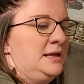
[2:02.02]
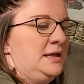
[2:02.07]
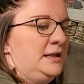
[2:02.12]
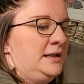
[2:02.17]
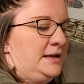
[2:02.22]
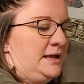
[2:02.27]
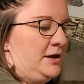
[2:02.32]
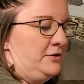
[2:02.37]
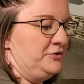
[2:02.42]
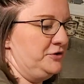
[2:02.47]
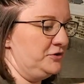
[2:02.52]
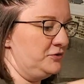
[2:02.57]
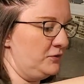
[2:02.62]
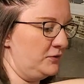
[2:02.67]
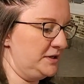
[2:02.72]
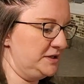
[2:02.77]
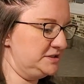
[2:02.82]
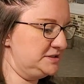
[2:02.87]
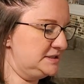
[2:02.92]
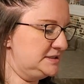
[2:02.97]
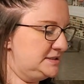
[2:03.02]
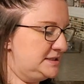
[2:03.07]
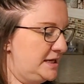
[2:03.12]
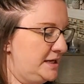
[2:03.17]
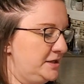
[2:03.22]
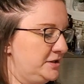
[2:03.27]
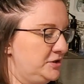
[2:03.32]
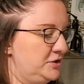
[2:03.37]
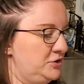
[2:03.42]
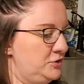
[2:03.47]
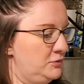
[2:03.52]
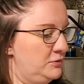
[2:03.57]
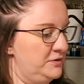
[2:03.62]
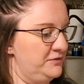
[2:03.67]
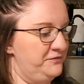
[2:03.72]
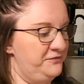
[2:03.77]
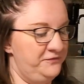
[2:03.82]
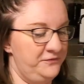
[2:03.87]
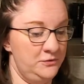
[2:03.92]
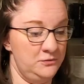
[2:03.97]
Now you're going to take your
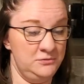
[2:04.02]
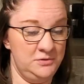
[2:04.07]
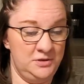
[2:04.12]
food